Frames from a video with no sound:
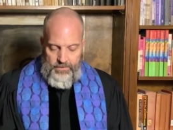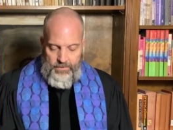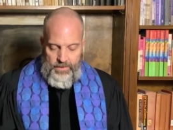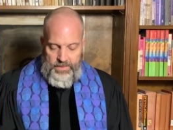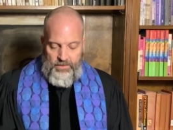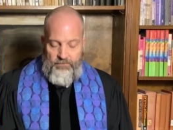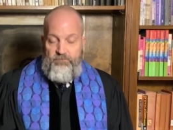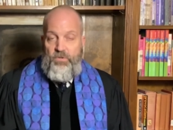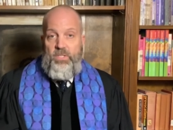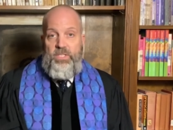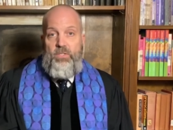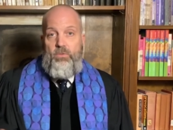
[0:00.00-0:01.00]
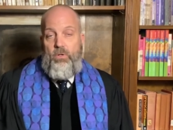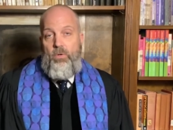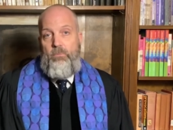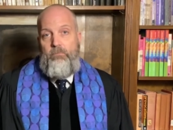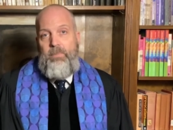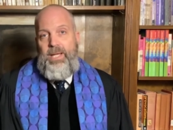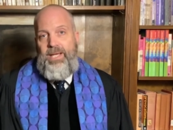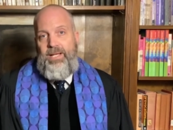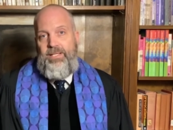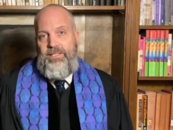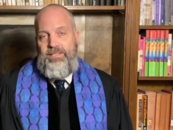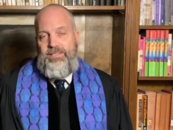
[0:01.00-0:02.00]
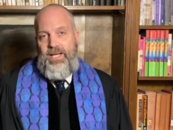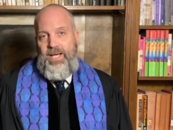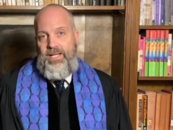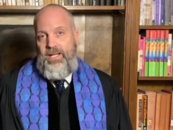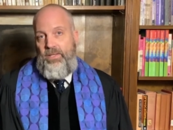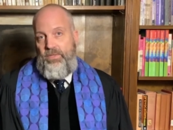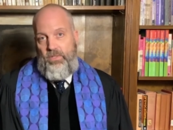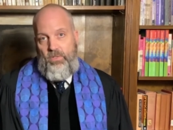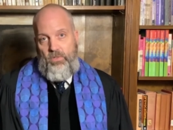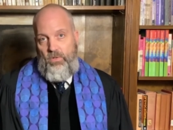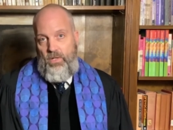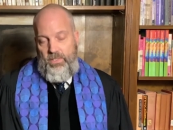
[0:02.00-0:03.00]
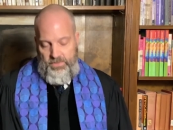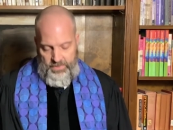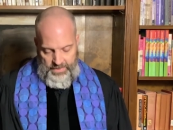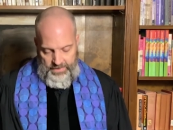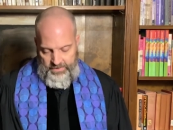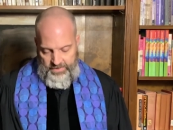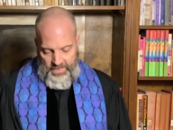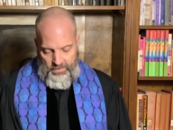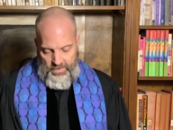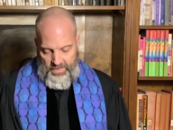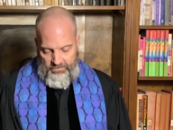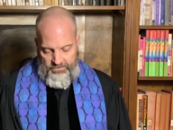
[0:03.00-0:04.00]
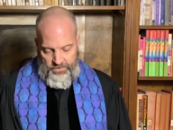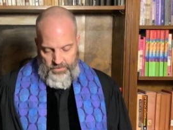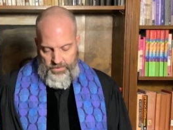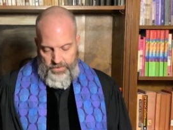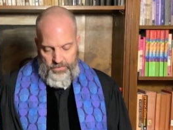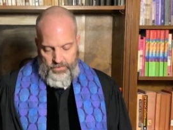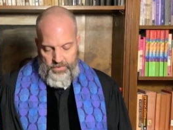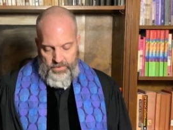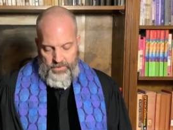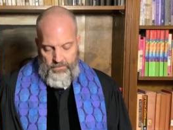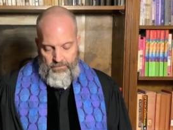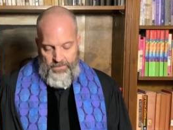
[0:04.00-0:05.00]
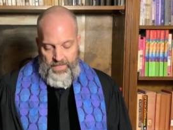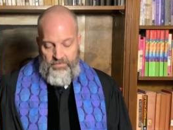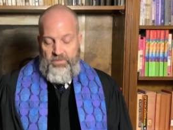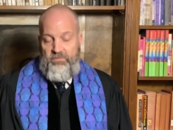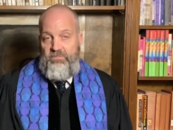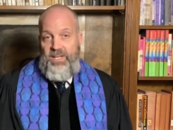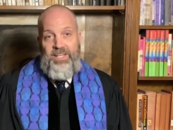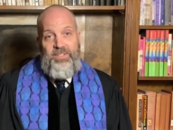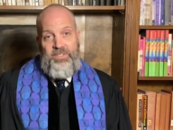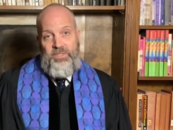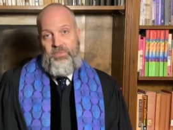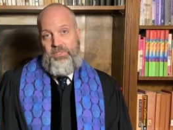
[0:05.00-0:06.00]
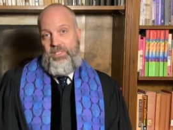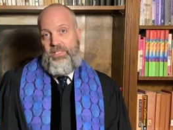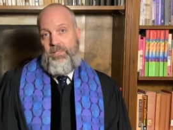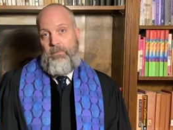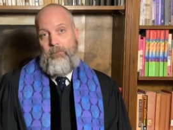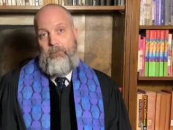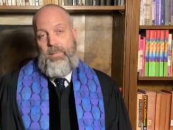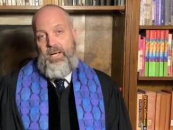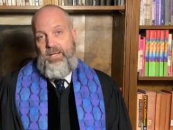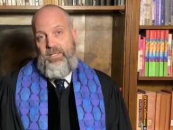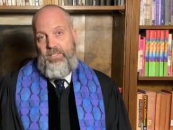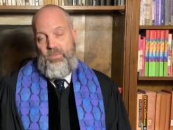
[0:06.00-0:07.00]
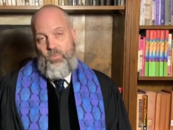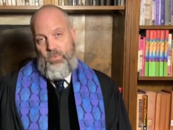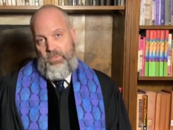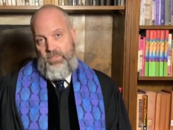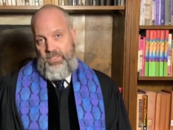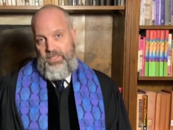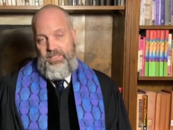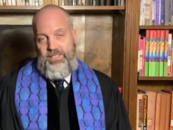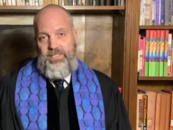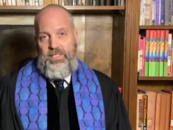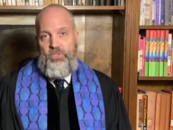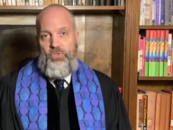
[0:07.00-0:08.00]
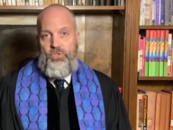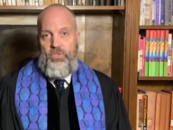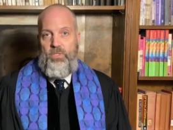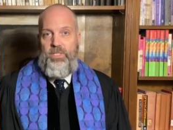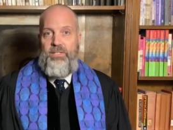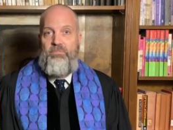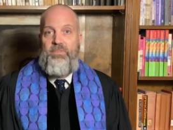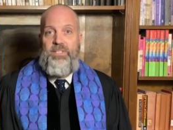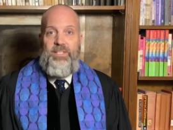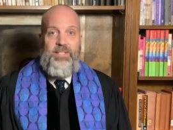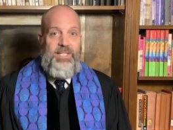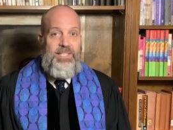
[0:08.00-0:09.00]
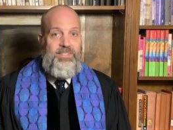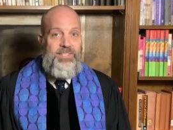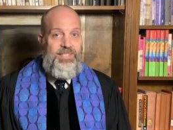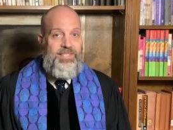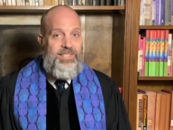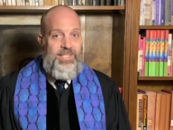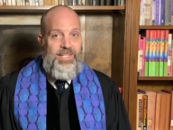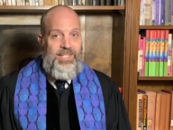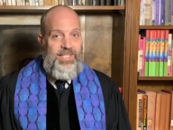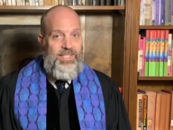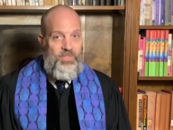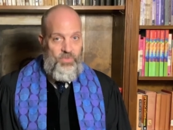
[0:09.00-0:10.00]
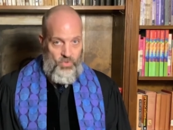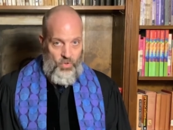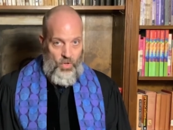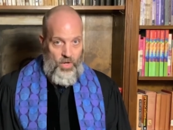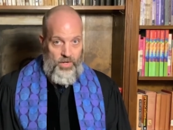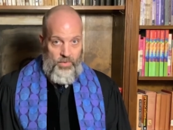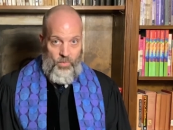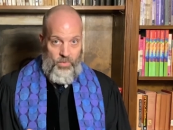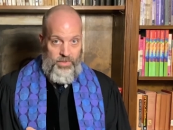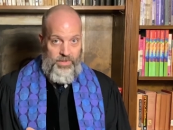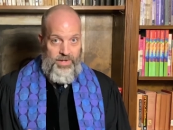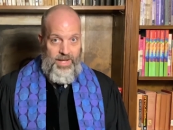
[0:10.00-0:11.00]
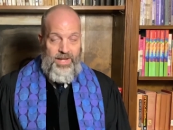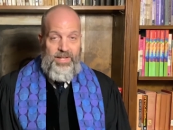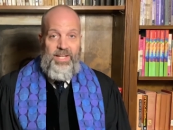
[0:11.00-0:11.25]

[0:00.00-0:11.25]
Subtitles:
as a fully grown man and died on the cross that same afternoon. If the values he embodied weren't essential, if the lessons that he taught were not